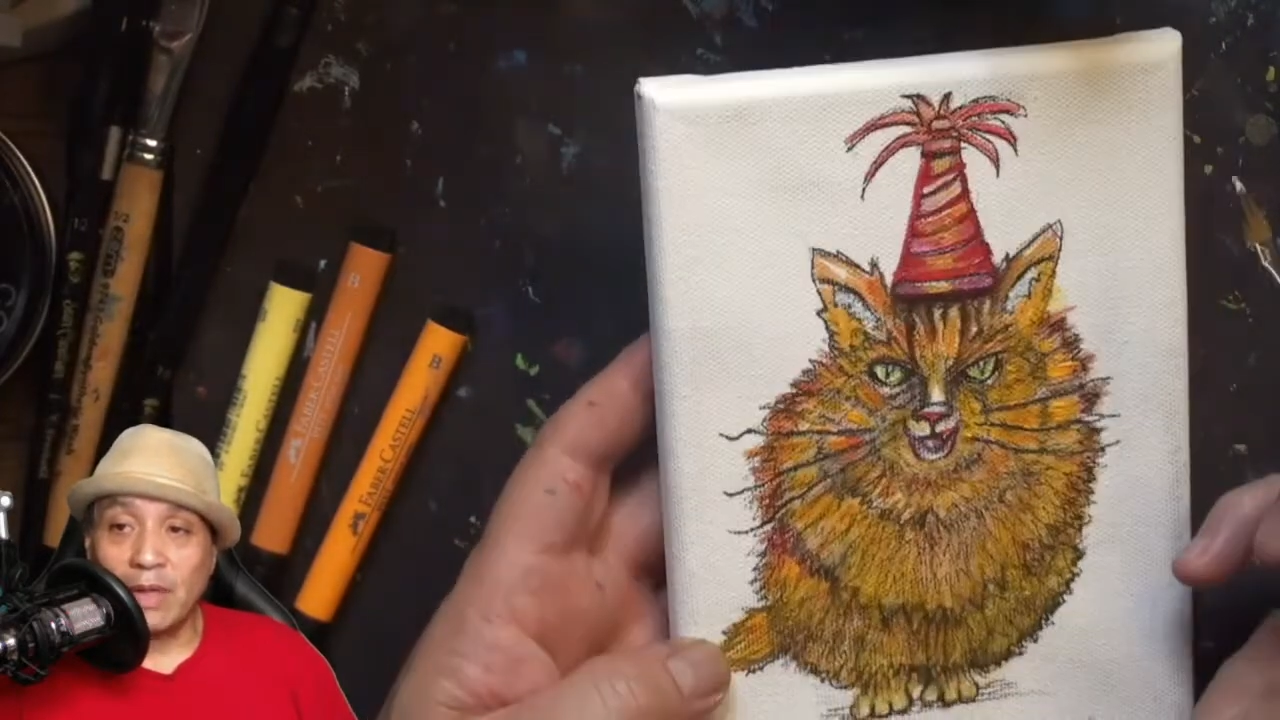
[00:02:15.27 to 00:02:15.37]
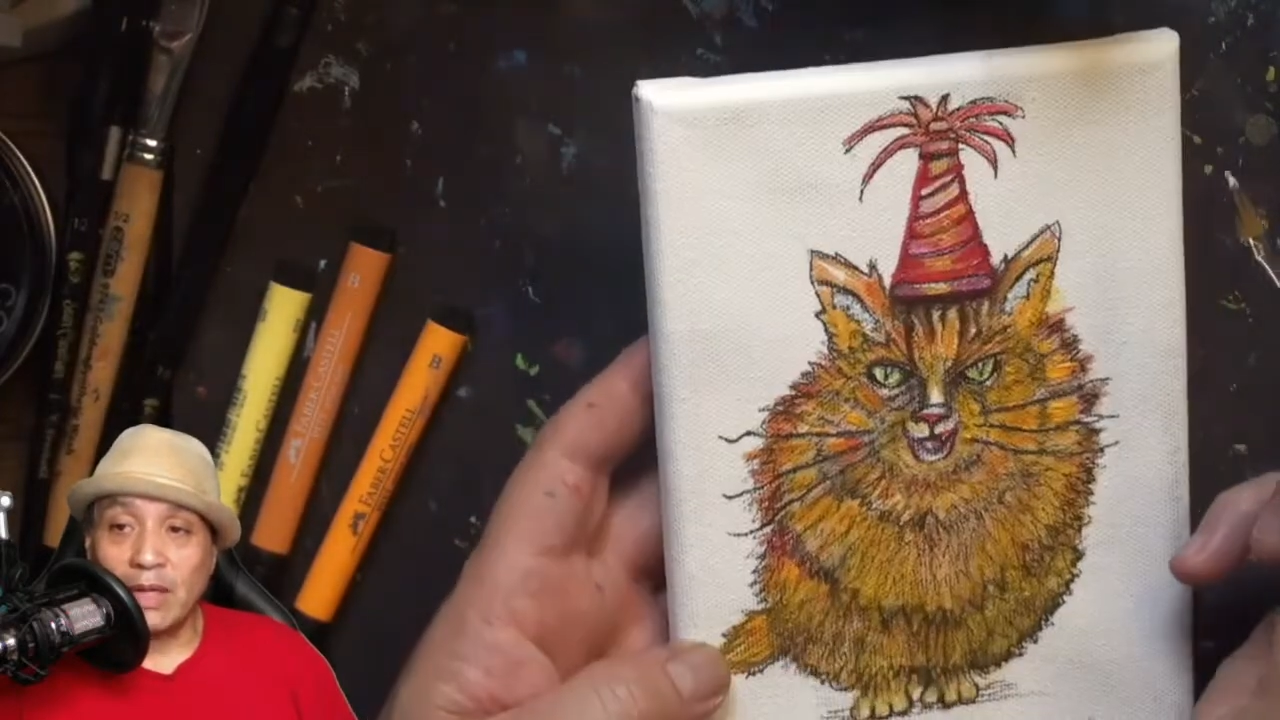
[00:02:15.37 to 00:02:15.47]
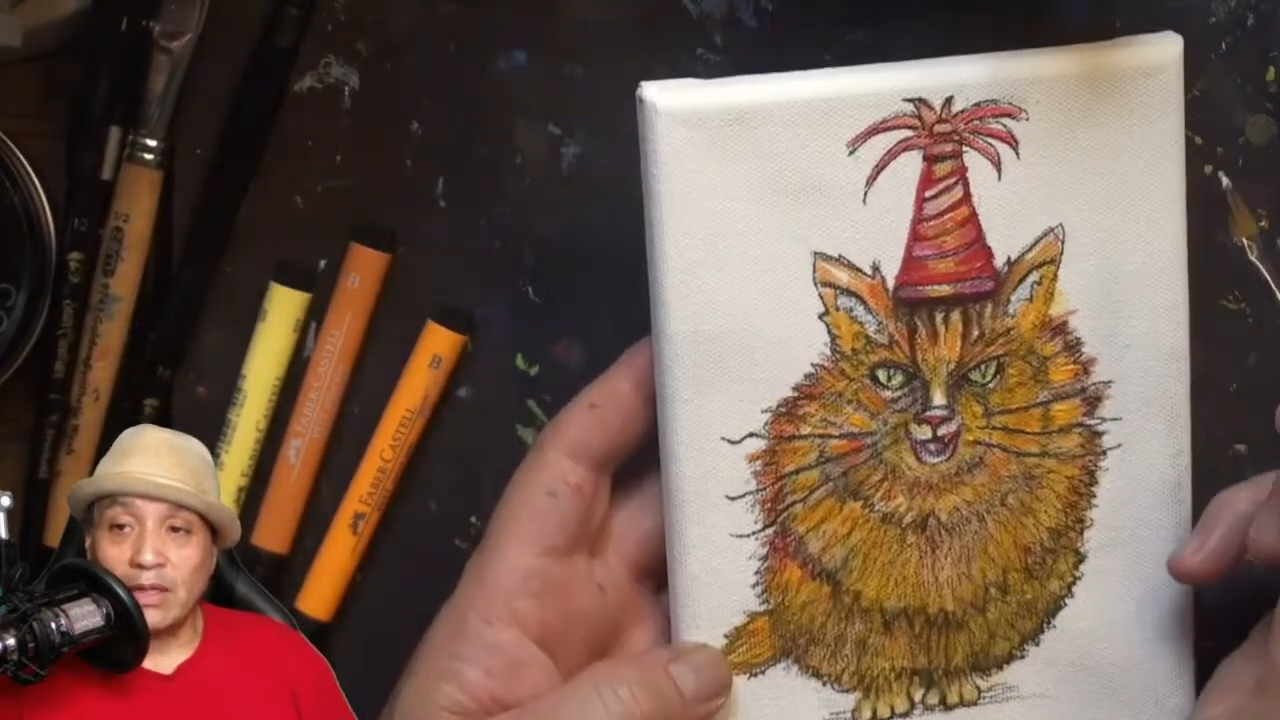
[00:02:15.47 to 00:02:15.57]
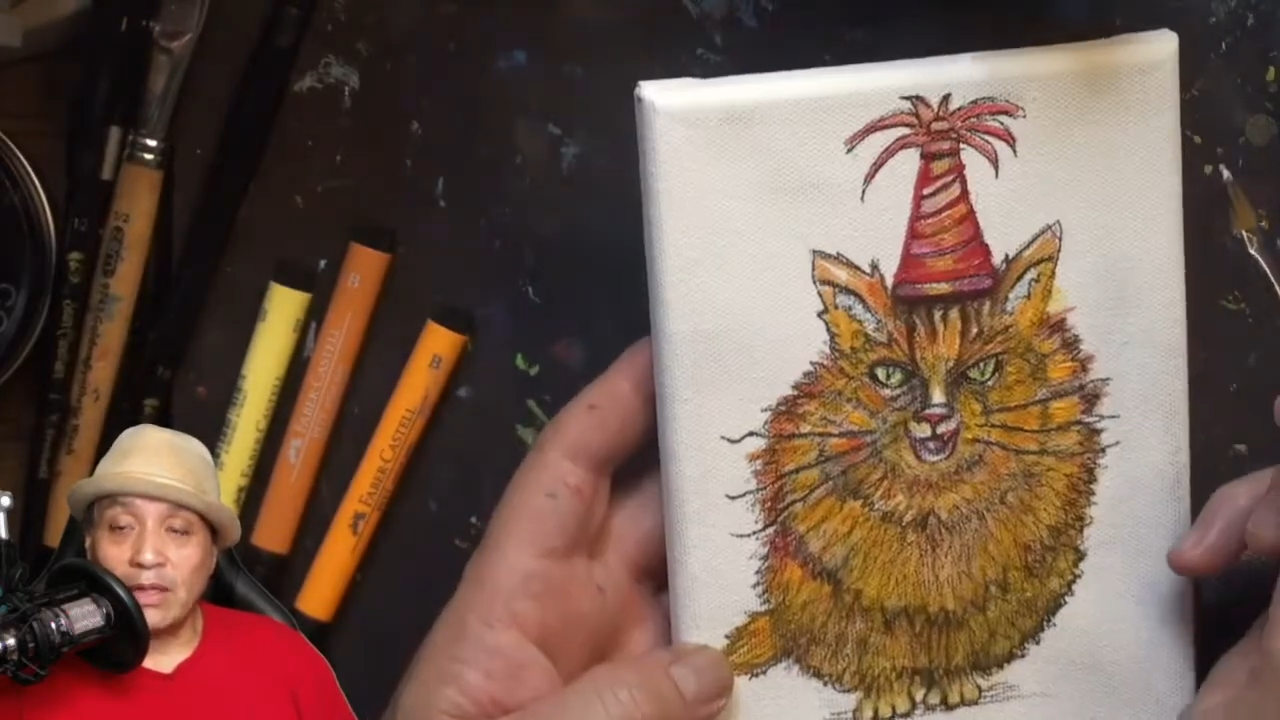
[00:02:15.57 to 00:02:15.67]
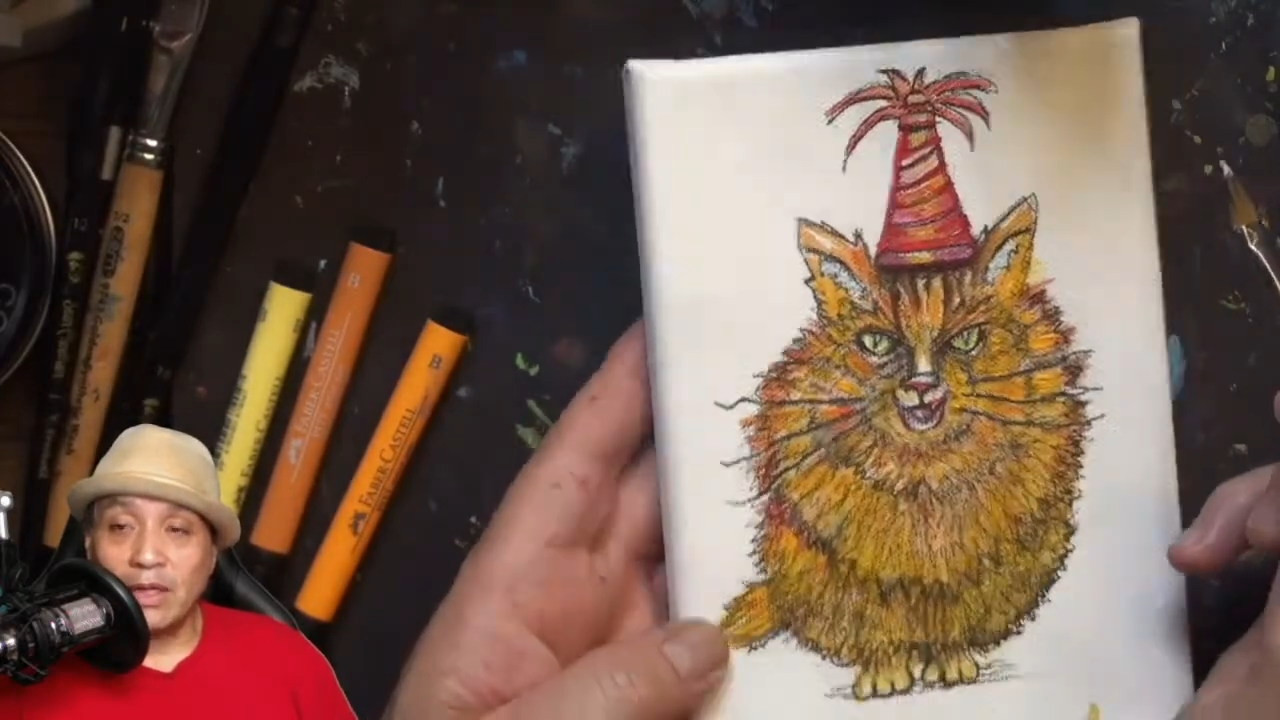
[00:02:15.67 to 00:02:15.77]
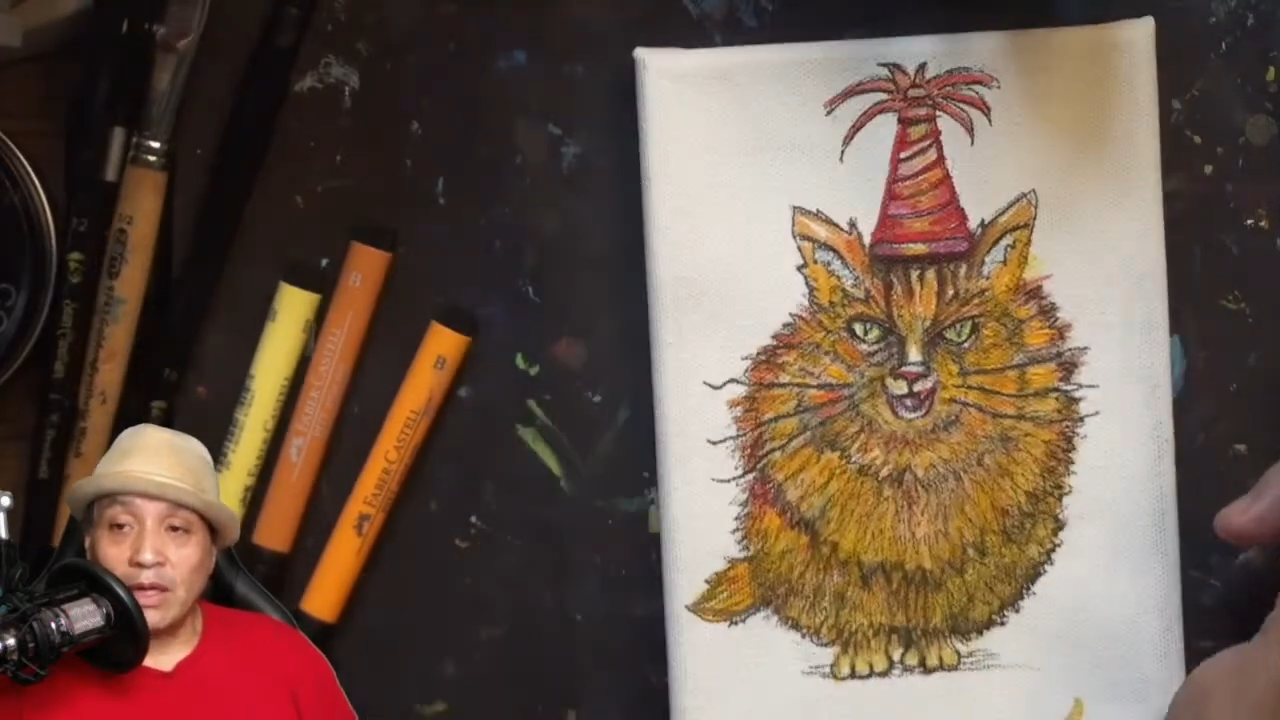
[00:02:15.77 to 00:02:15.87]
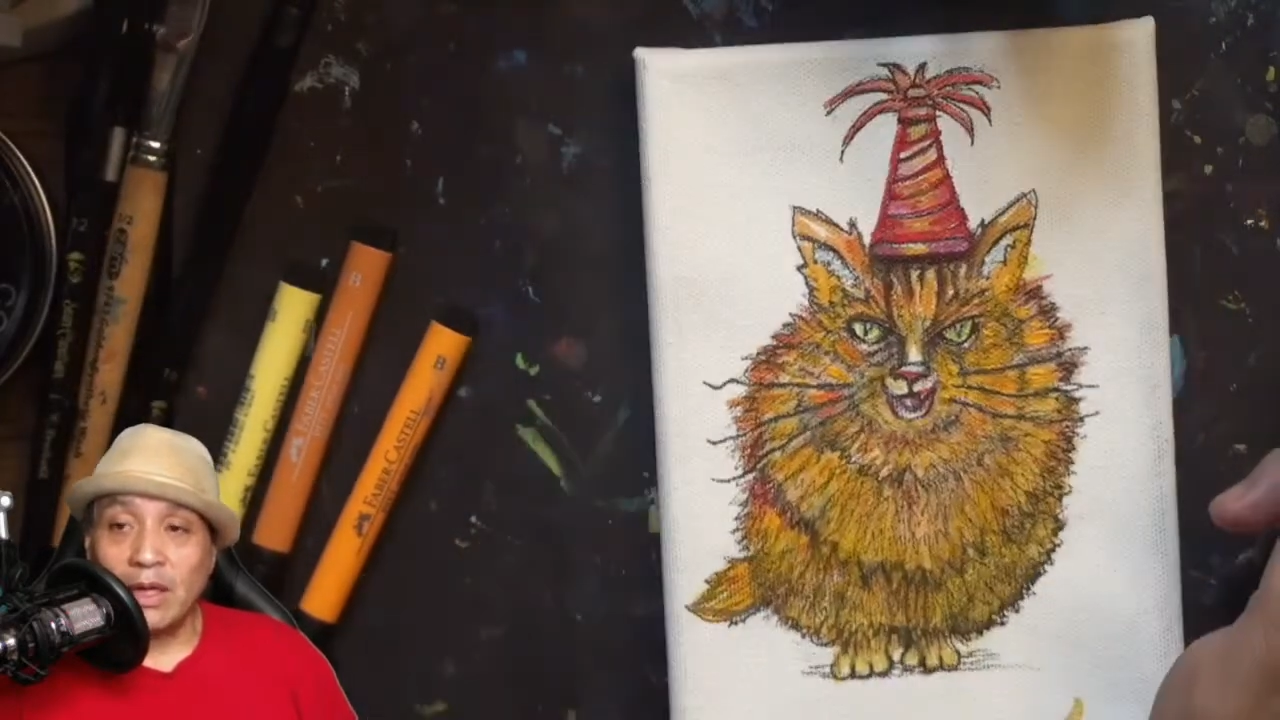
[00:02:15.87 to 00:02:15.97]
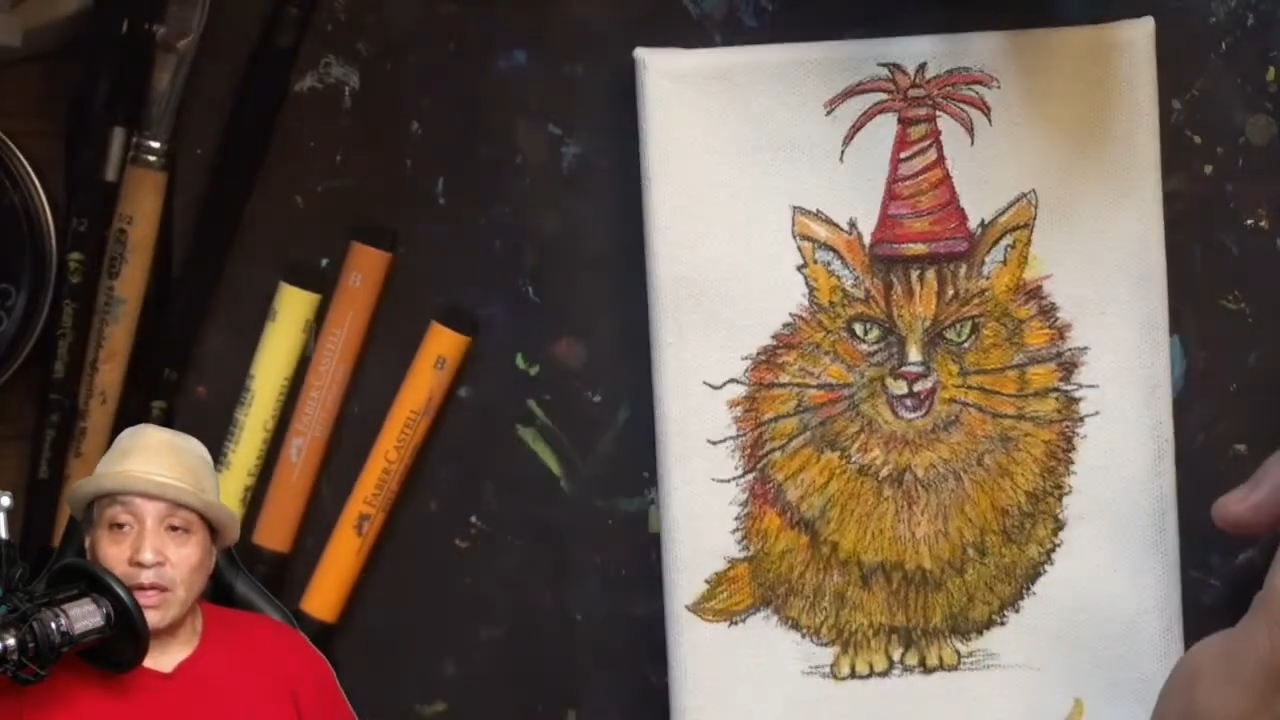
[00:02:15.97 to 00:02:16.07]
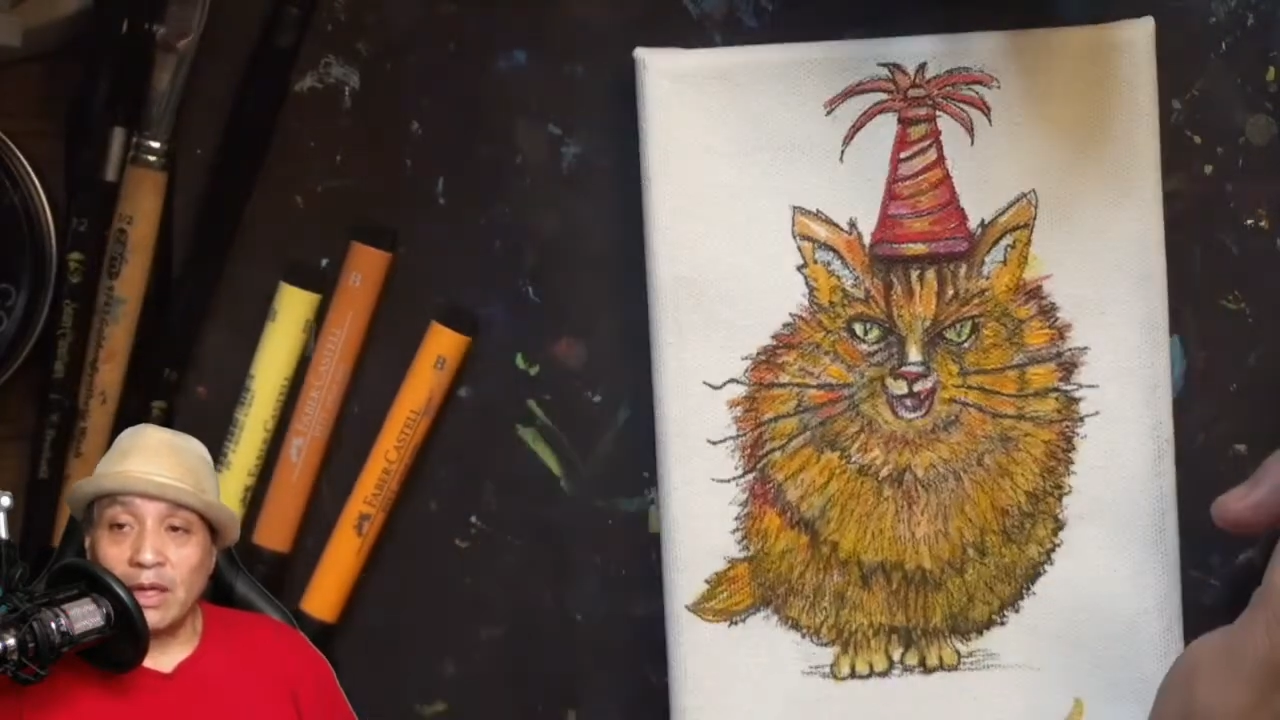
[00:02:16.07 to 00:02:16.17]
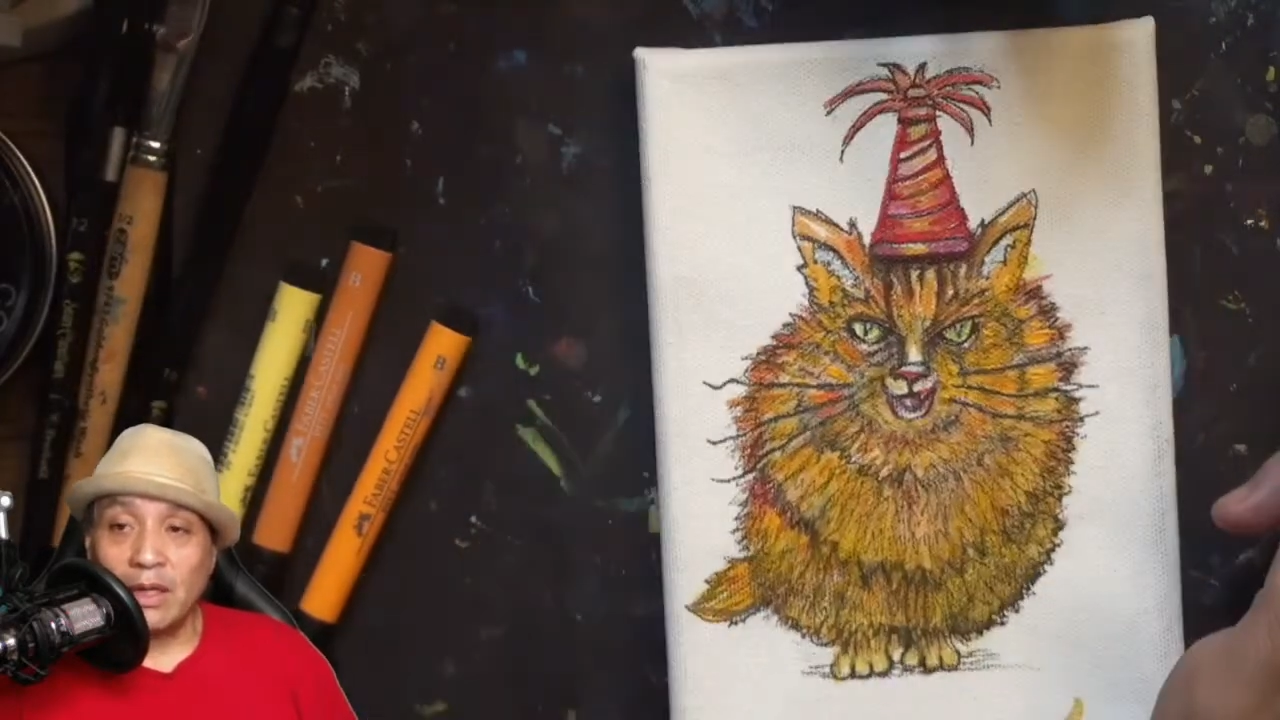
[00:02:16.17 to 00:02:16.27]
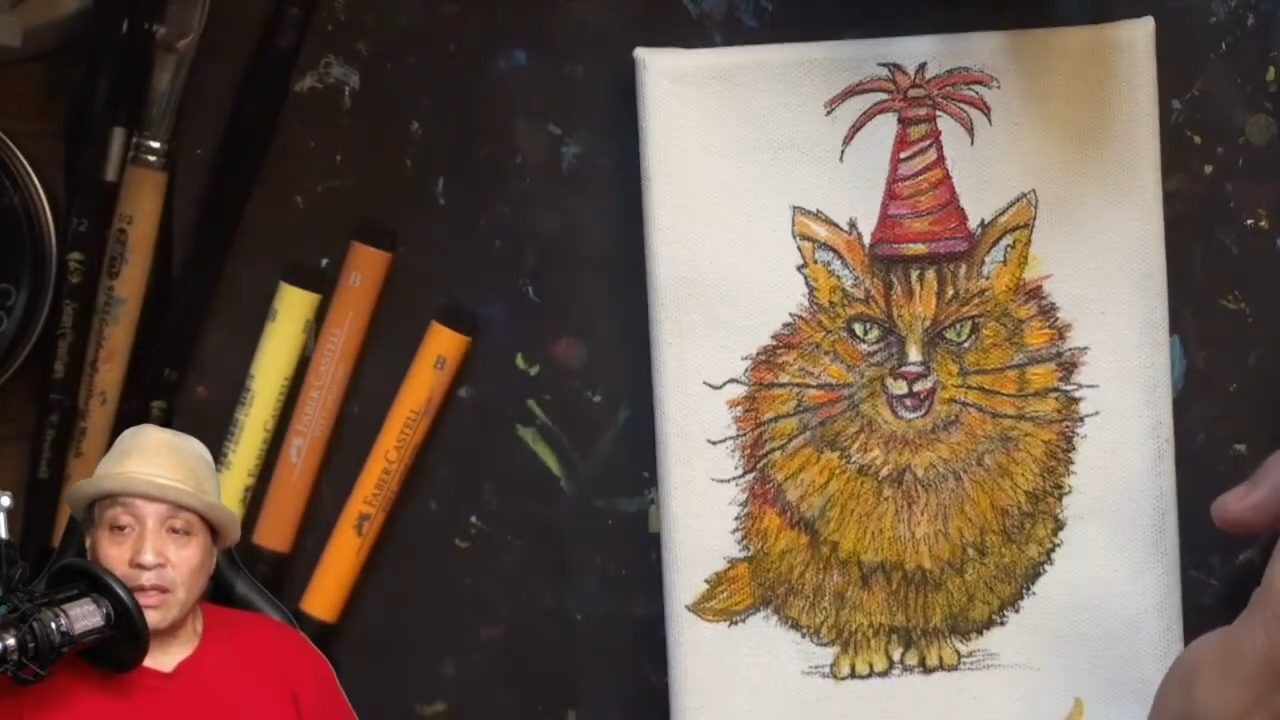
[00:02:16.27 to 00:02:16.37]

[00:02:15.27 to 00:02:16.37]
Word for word: made uh,